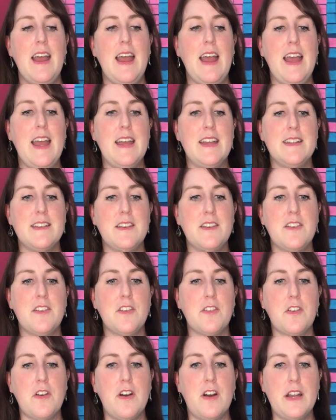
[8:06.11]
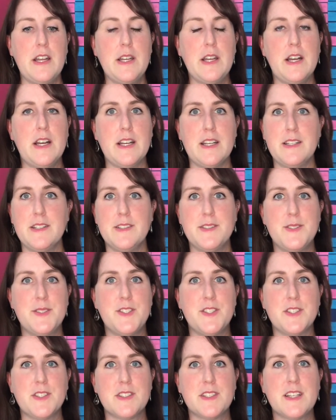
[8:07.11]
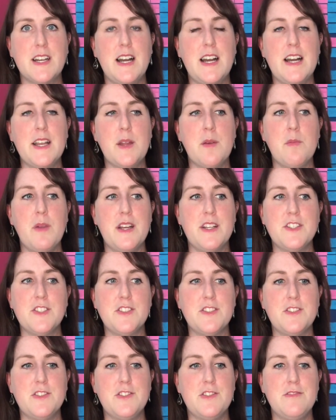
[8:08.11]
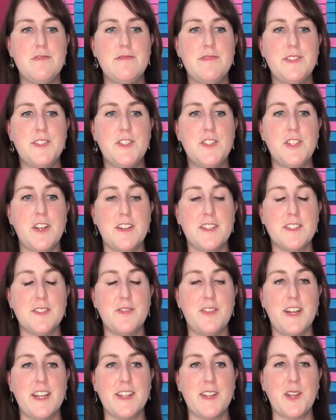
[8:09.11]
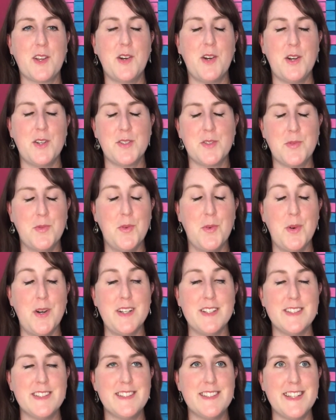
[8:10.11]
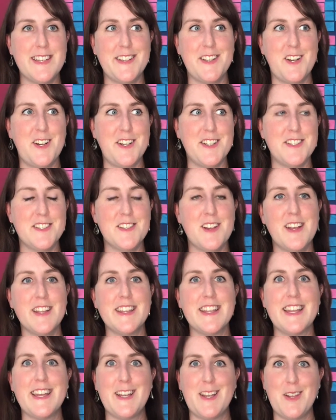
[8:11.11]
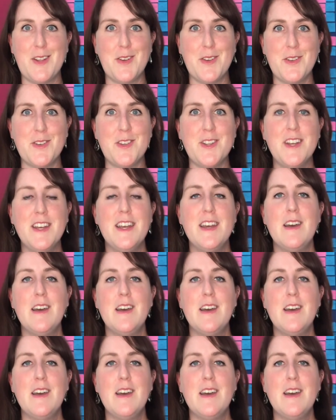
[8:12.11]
and I just can't imagine justifying the cost for once in hindsight, let alone